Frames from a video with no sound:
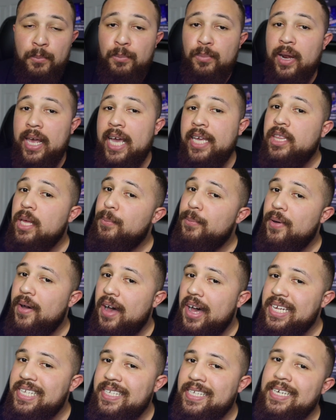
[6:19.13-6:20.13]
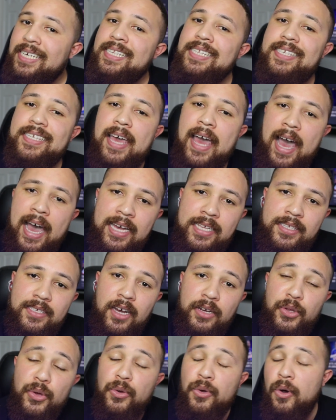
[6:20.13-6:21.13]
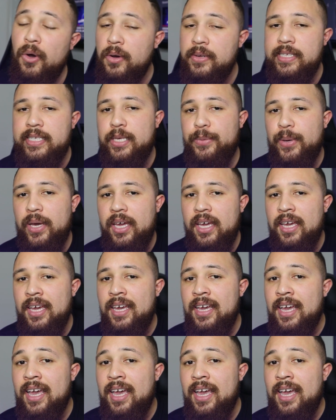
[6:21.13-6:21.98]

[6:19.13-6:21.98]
Played the pass into Hazard, who got onto it.